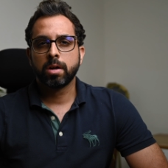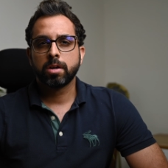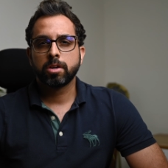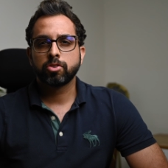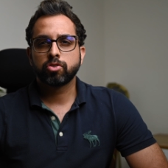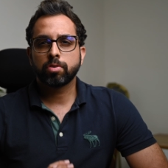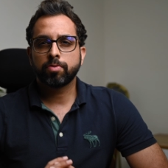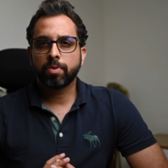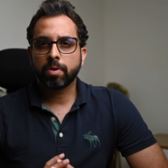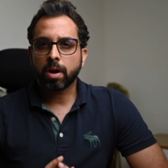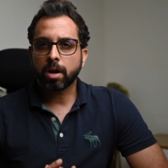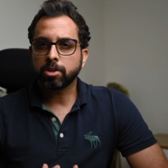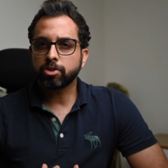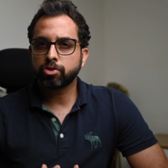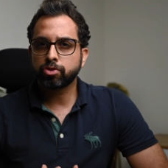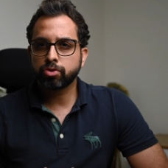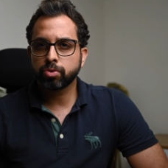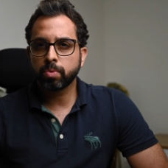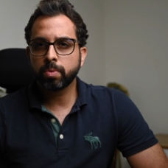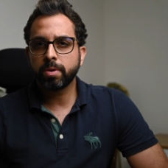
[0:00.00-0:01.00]
So for our
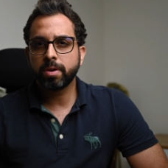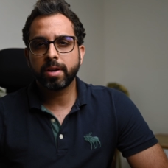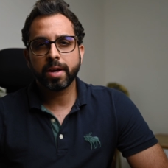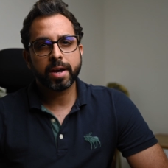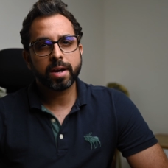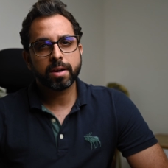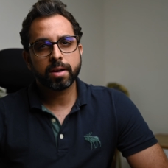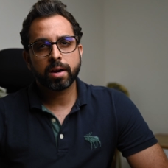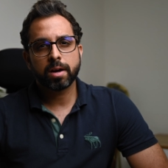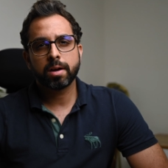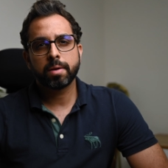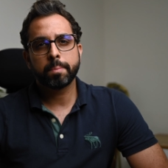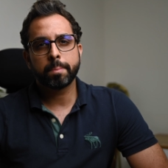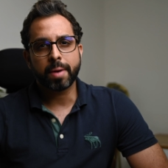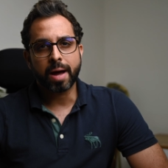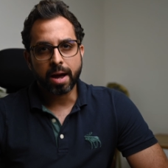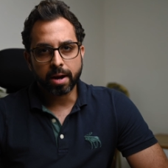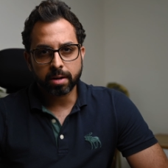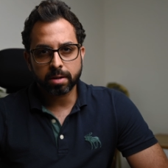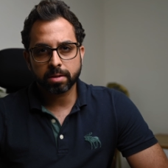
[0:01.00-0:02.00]
shoot data
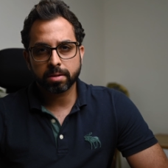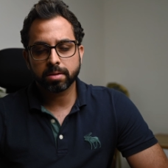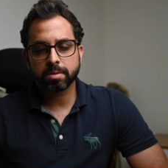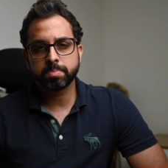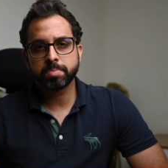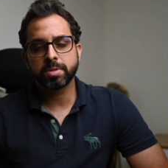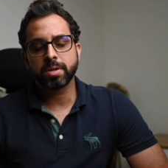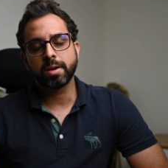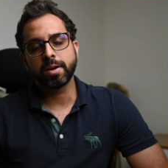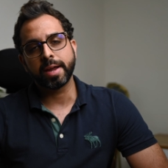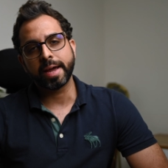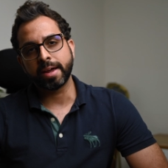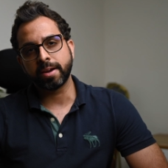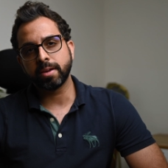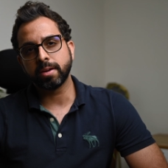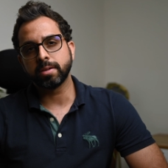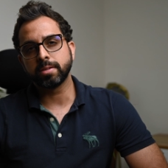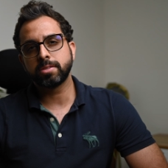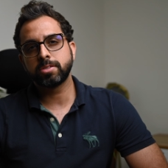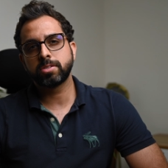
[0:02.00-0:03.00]
backups and
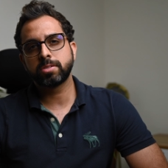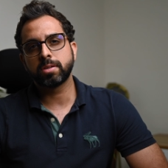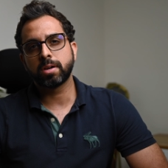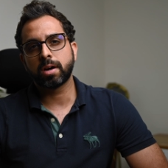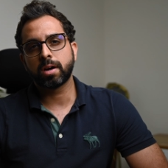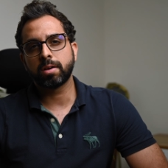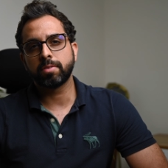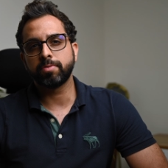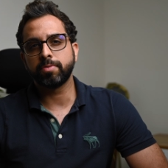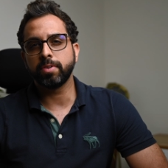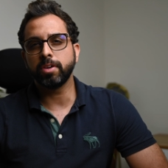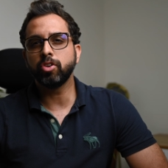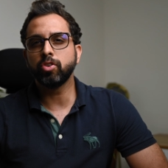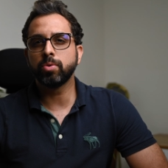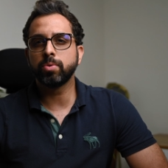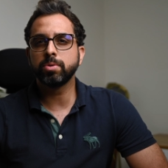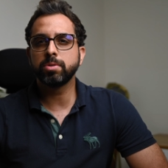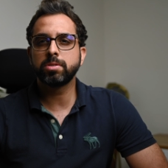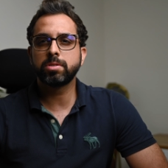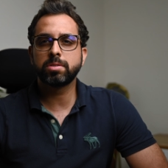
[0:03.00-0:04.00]
edits, we
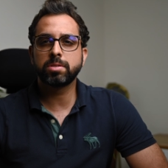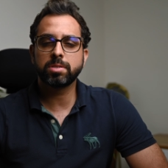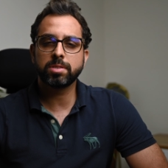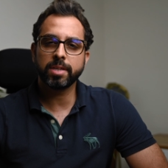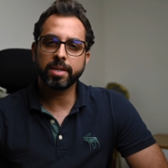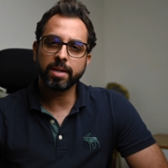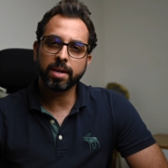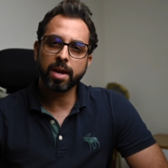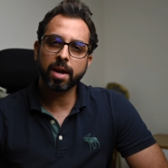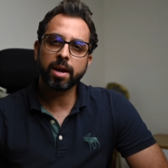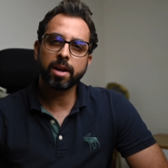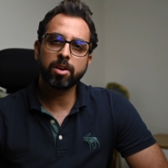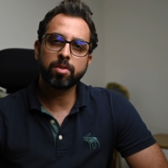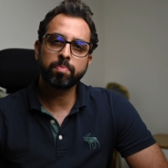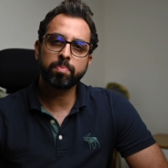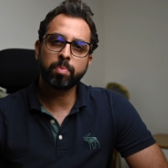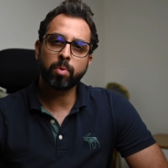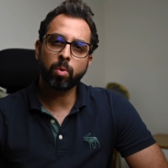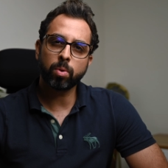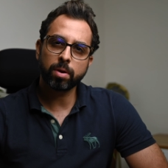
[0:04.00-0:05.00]
use
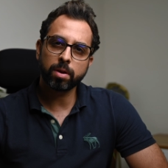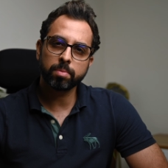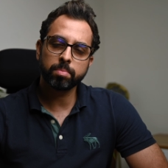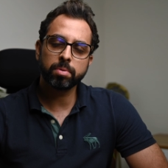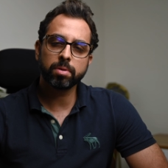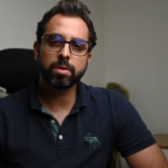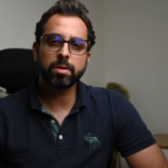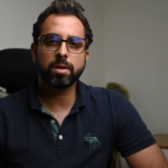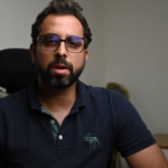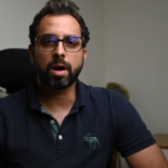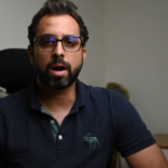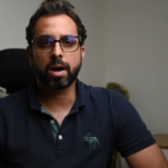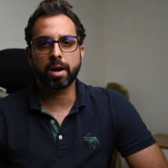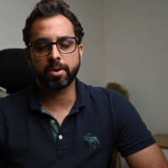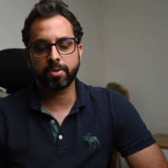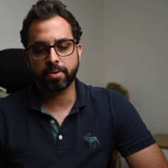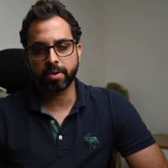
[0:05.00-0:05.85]
Seagate portable hard